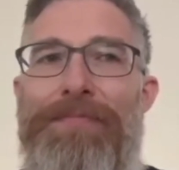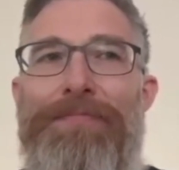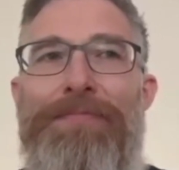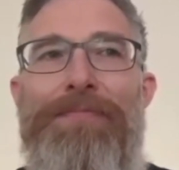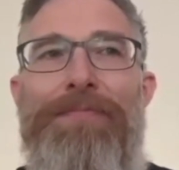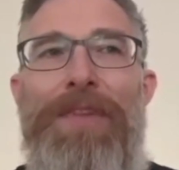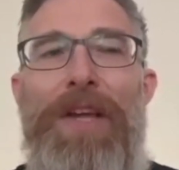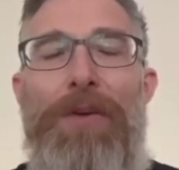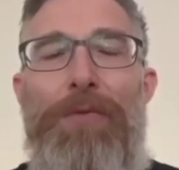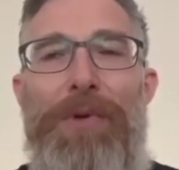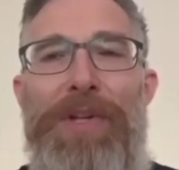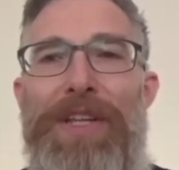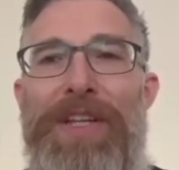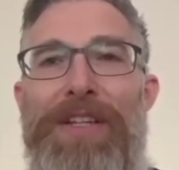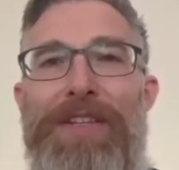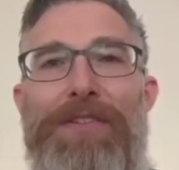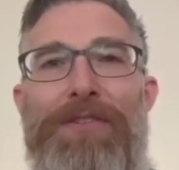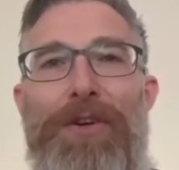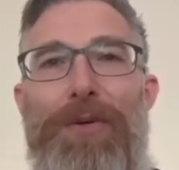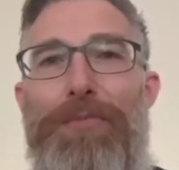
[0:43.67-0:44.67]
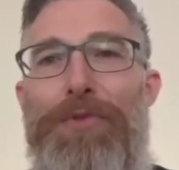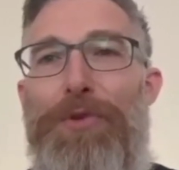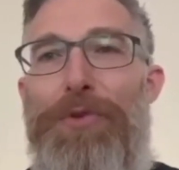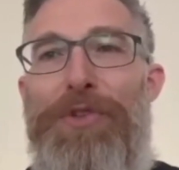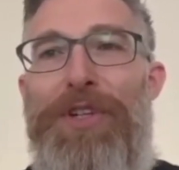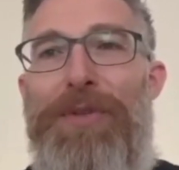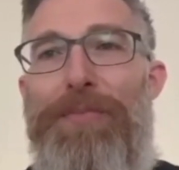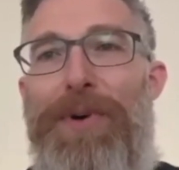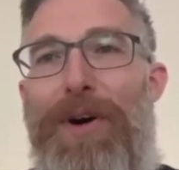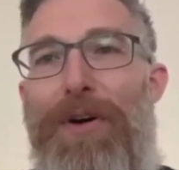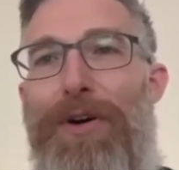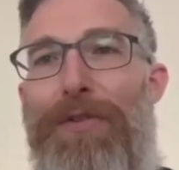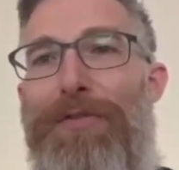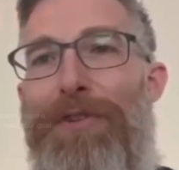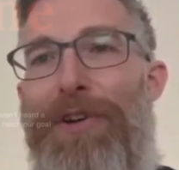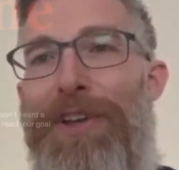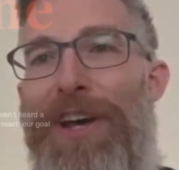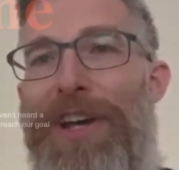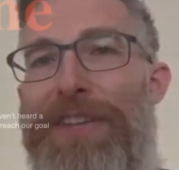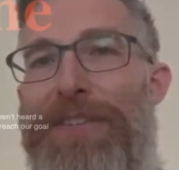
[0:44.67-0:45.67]
we need computing power
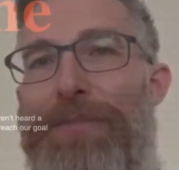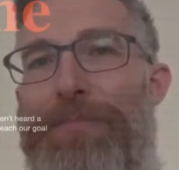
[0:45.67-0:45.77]
for that.